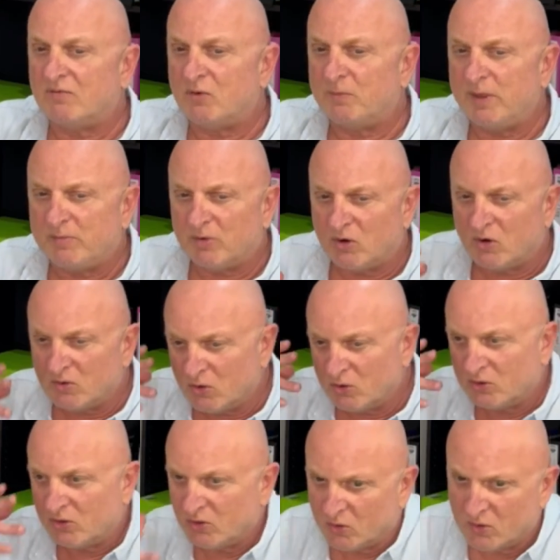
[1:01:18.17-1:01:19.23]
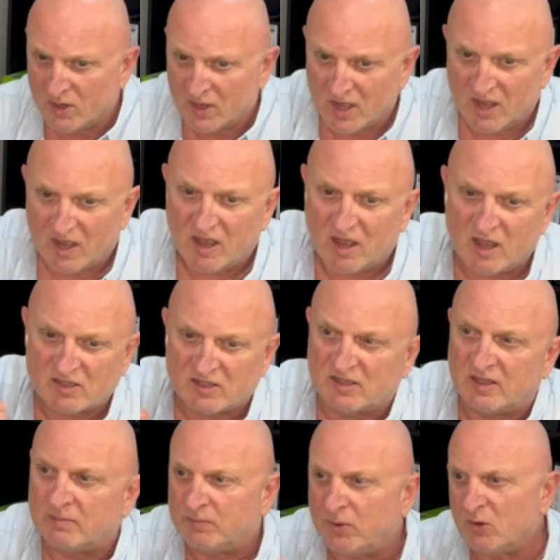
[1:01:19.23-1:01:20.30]
for people who ask
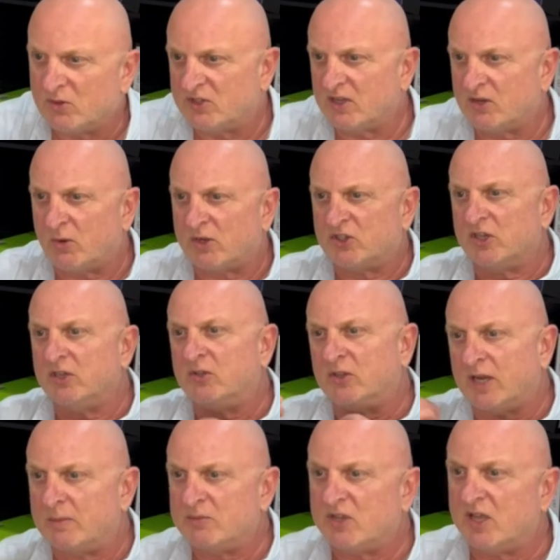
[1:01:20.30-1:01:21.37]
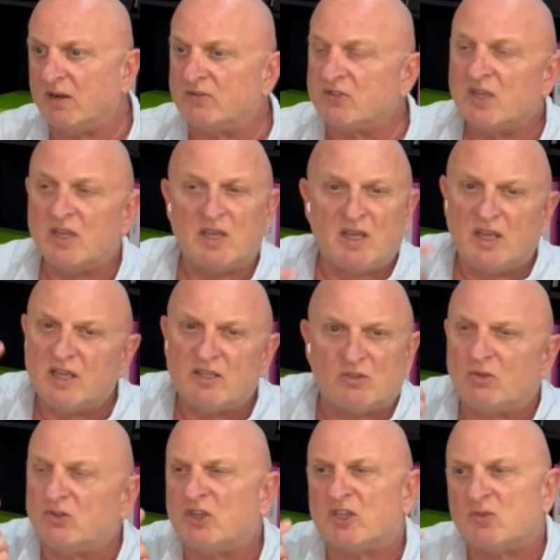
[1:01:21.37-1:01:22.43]
and pose the question to themselves, it's
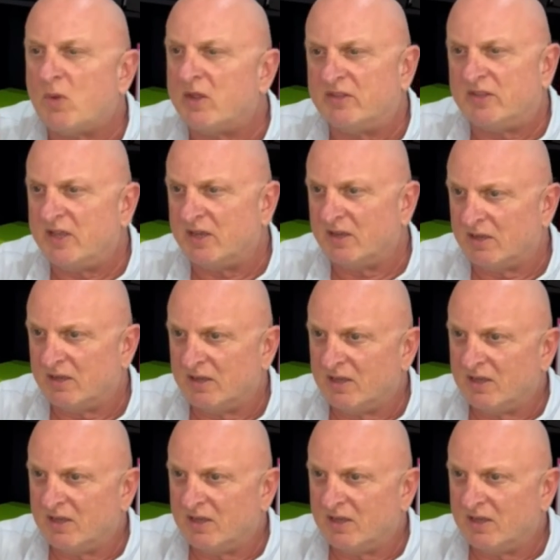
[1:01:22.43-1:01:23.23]
not just one thing.